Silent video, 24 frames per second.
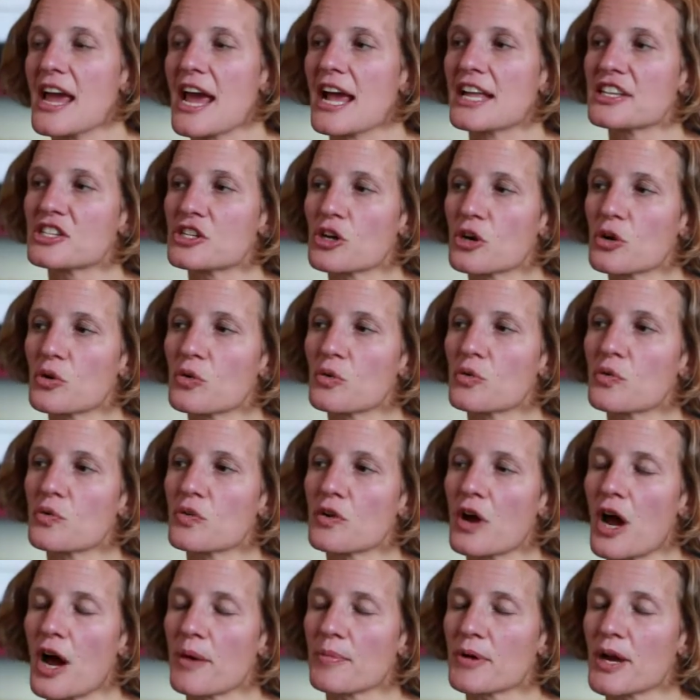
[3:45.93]
And so
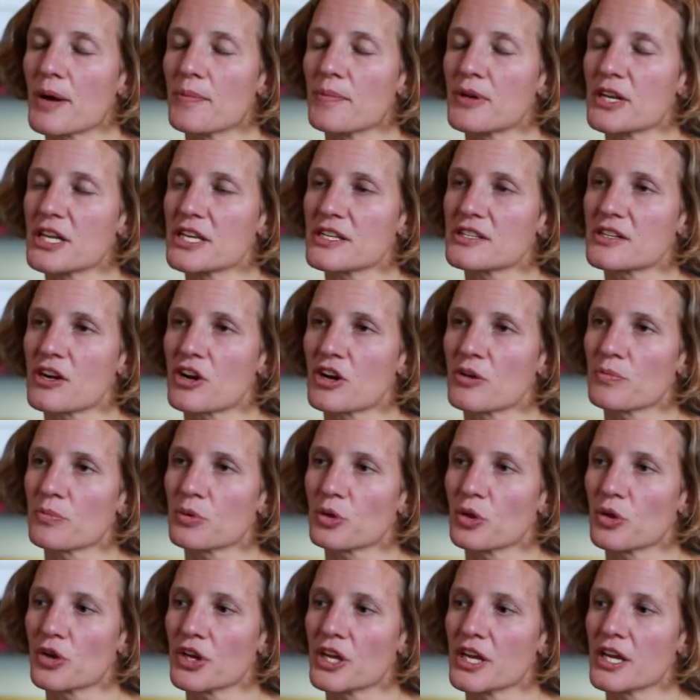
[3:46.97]
companies are
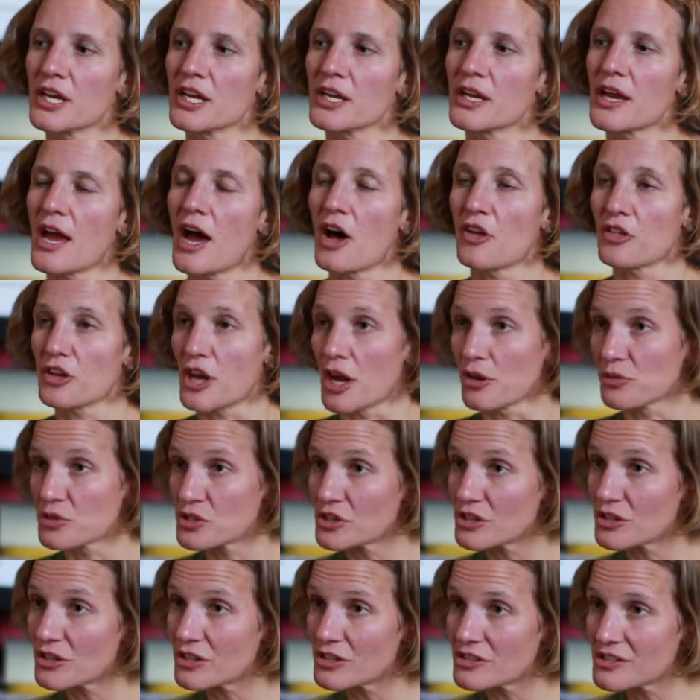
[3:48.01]
employing health
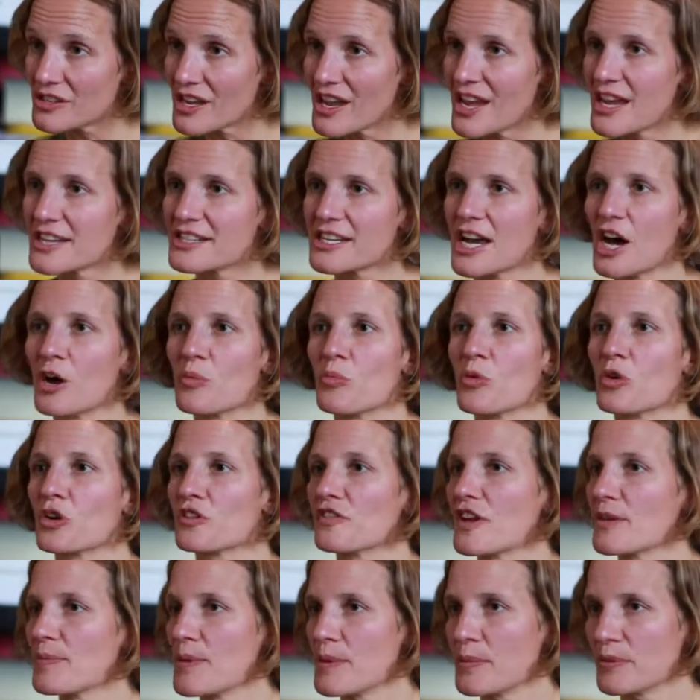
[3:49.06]
counselors to help
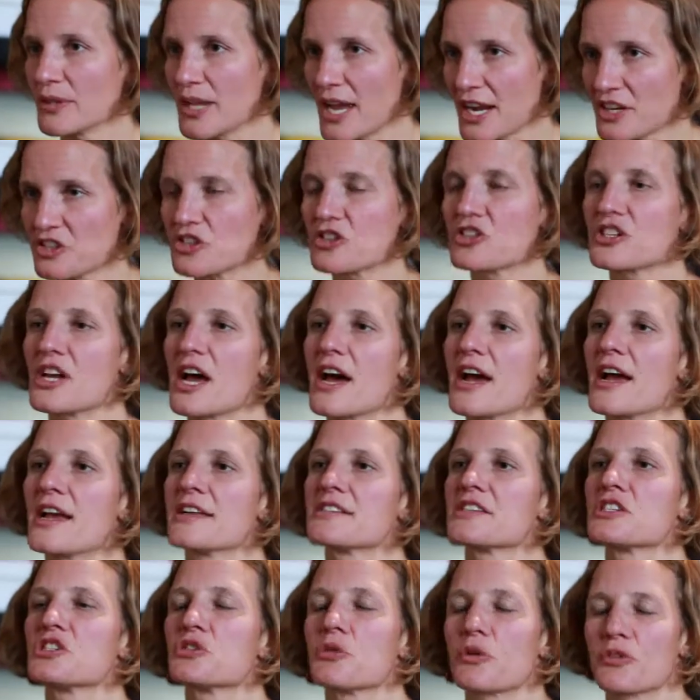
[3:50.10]
motivate people to
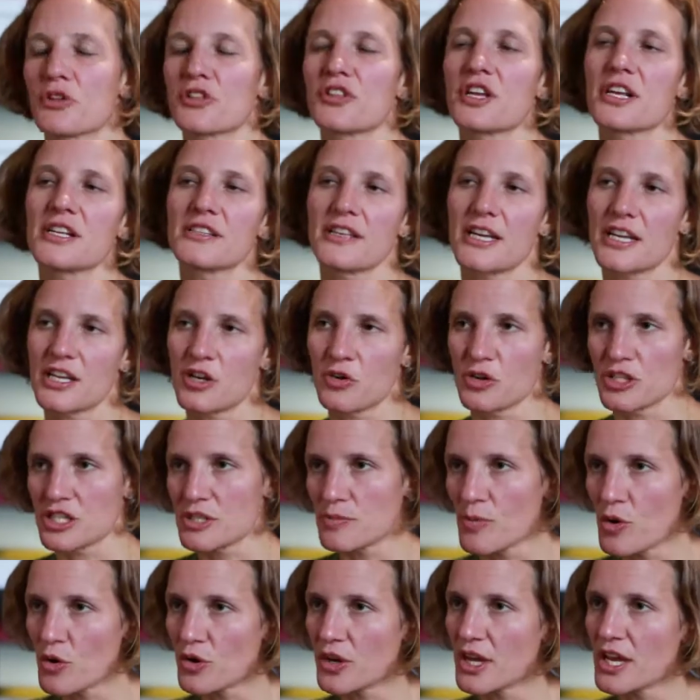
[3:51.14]
exercise and do other things like quit
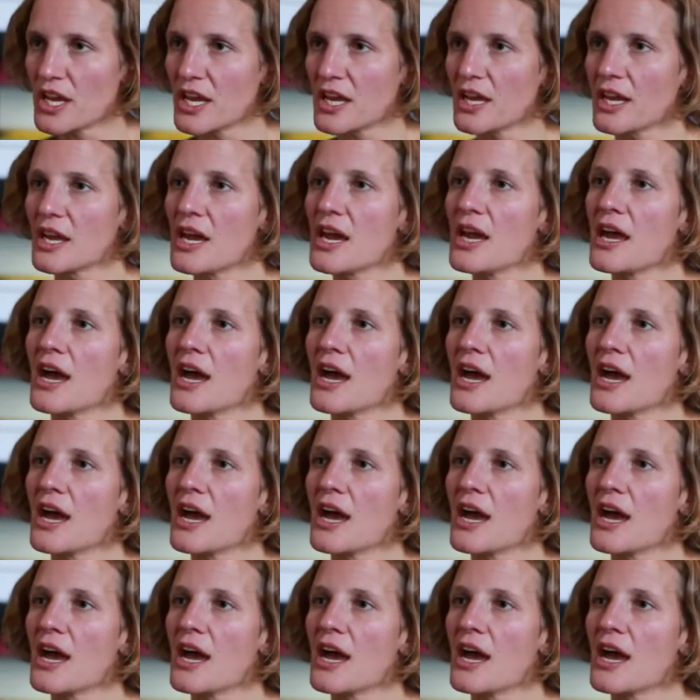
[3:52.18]
smoking.